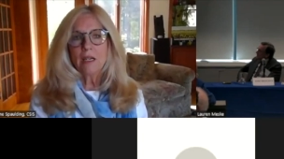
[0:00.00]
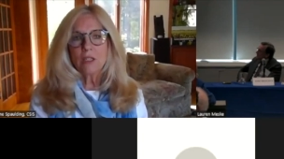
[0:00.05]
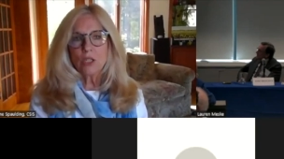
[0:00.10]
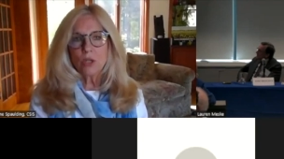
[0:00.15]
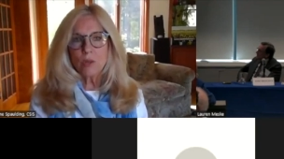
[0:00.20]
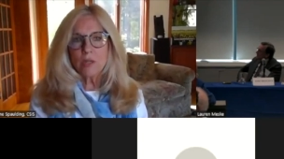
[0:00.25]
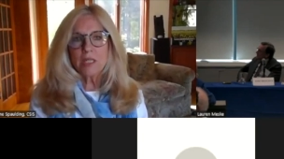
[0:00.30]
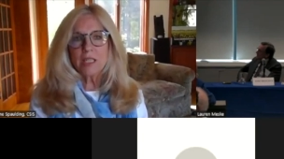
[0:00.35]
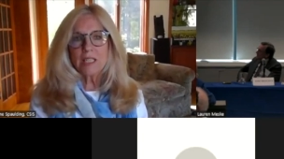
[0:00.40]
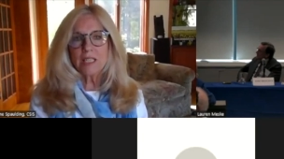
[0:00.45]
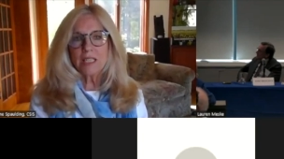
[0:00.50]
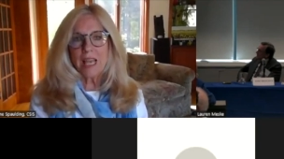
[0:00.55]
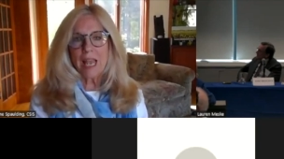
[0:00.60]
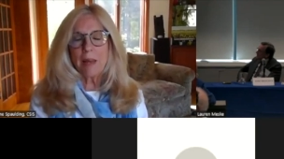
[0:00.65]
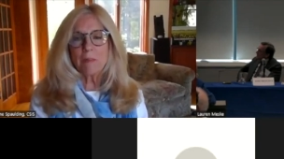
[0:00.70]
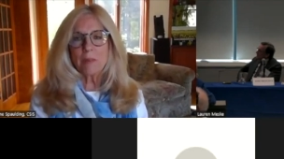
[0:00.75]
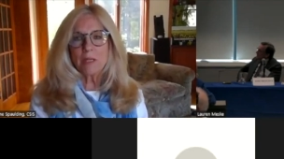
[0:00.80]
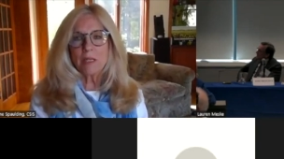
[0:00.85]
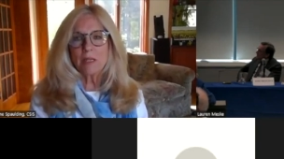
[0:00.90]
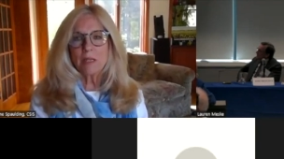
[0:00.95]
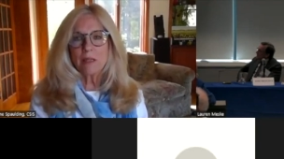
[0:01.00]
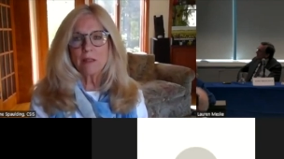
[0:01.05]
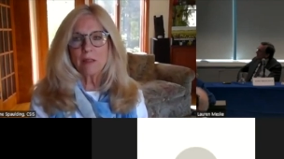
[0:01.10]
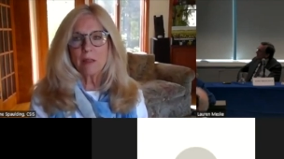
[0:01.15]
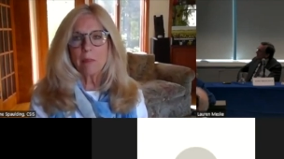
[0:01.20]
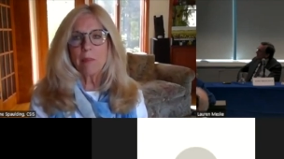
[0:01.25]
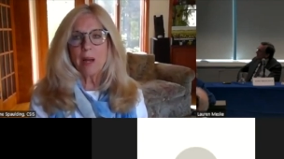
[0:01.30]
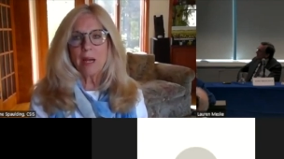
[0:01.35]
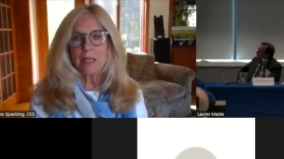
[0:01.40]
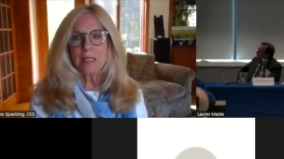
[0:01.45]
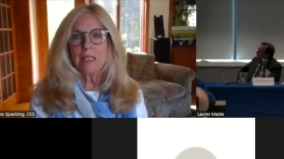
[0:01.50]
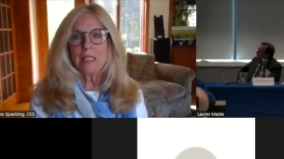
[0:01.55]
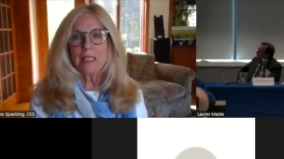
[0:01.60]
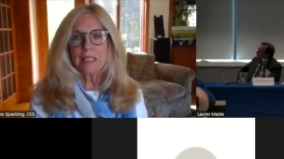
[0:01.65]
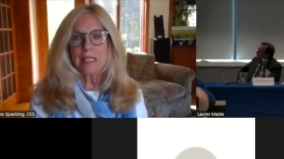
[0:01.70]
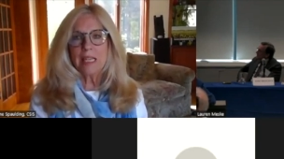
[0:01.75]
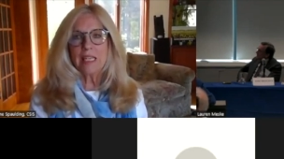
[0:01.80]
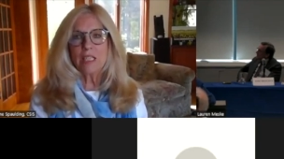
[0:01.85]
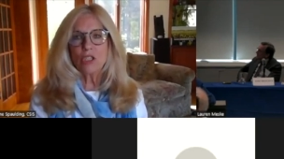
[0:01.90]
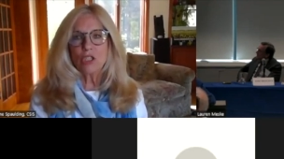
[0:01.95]
to accept the
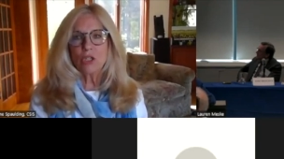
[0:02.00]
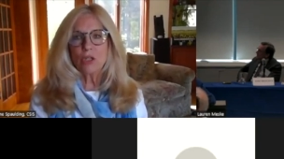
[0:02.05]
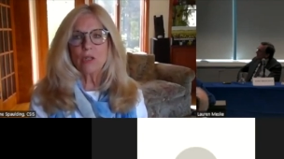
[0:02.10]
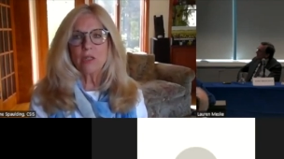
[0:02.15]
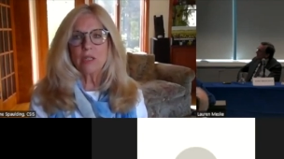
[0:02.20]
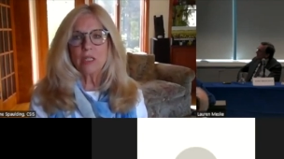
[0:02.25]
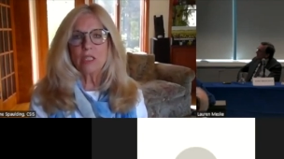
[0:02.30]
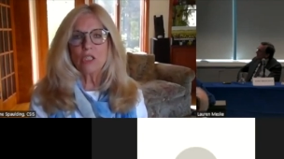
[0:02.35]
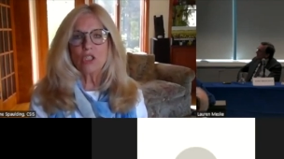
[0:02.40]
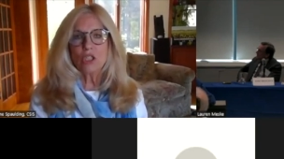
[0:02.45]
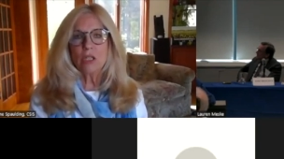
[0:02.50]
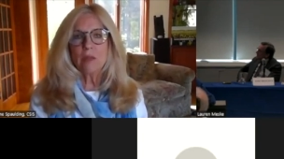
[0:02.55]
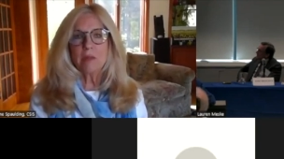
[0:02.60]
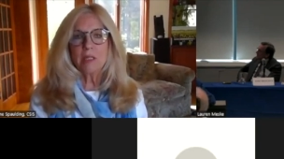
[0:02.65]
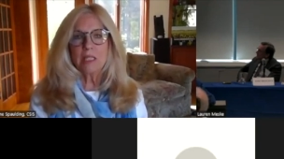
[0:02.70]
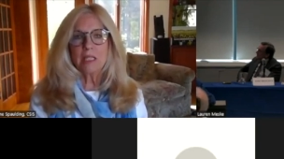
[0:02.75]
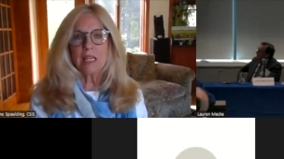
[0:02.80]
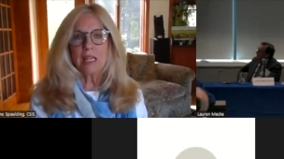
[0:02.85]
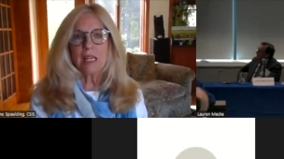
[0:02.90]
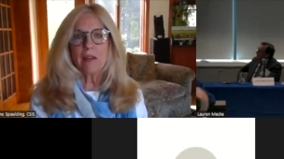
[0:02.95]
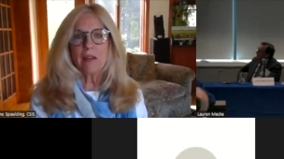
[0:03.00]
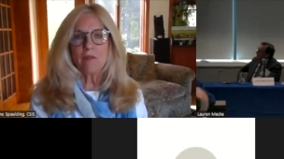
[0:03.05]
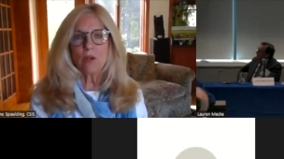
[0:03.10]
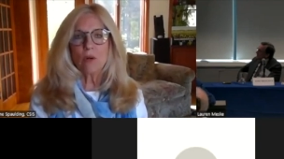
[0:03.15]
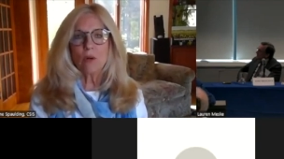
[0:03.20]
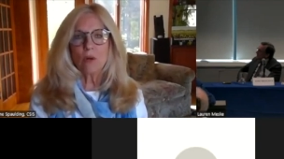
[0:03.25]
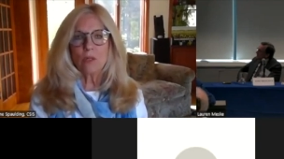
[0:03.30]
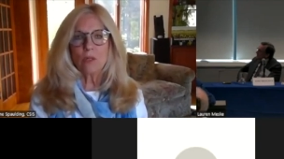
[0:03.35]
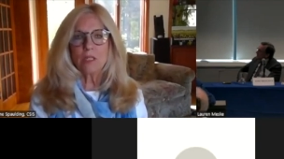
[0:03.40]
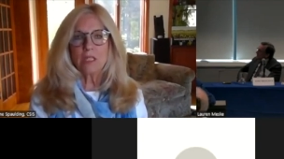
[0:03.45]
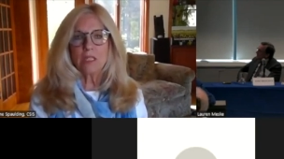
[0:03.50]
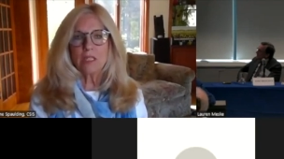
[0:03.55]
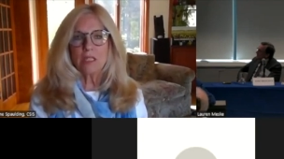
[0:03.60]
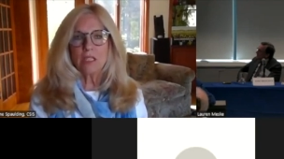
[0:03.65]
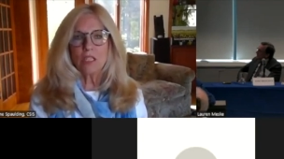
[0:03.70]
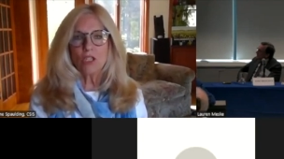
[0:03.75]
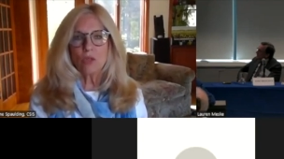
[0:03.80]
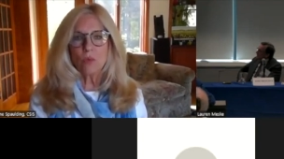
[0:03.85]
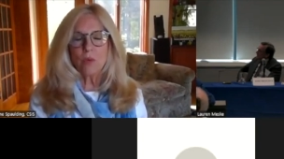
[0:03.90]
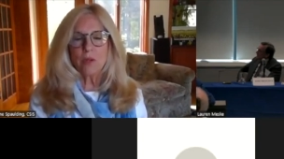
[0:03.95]
binding nature and legitimacy of the court's
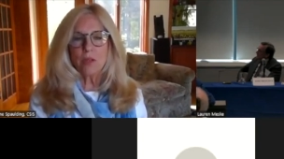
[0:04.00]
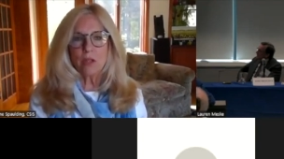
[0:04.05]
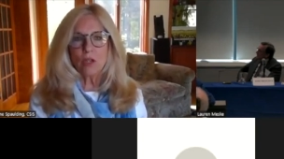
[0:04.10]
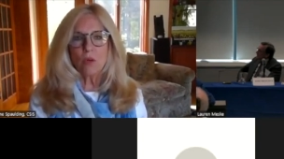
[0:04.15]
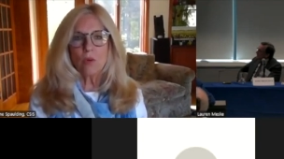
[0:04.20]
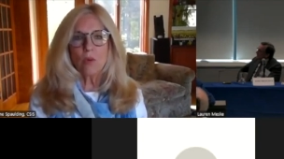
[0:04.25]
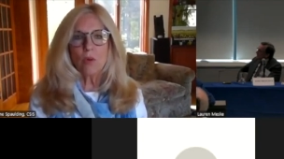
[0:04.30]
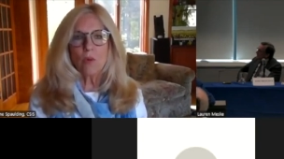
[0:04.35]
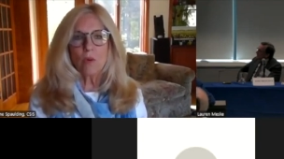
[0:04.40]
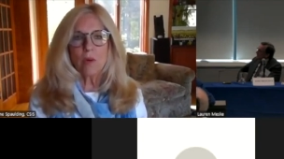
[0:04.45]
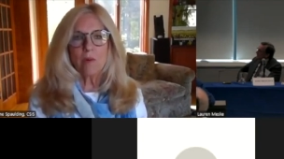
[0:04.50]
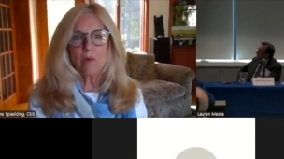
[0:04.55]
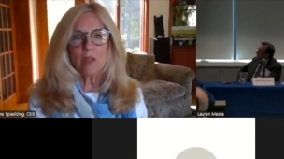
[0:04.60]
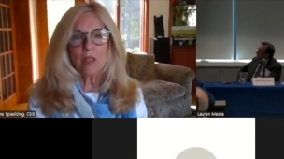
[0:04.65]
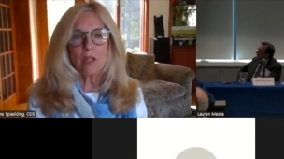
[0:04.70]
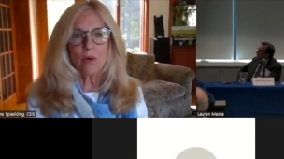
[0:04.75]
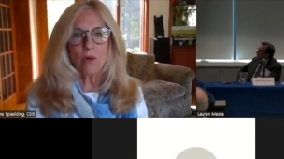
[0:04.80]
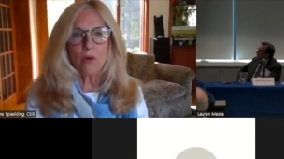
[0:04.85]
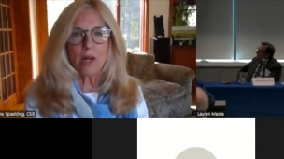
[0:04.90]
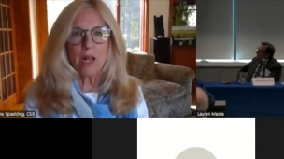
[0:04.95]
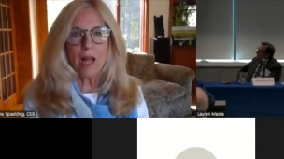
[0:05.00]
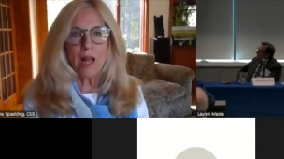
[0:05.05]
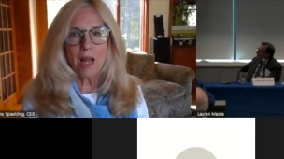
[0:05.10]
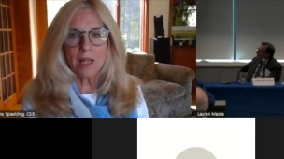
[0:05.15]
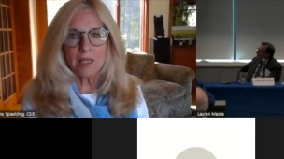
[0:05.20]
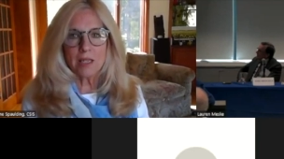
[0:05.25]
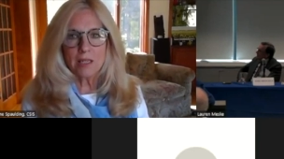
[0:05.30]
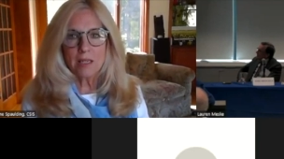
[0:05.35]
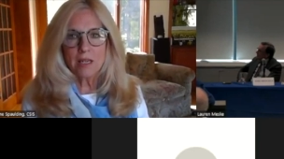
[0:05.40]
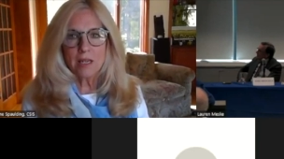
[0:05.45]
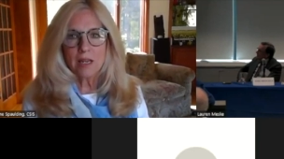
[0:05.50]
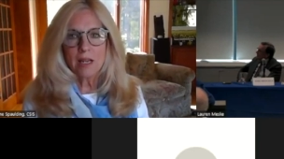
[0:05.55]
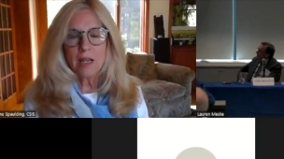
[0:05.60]
decision, whether you agree with it or not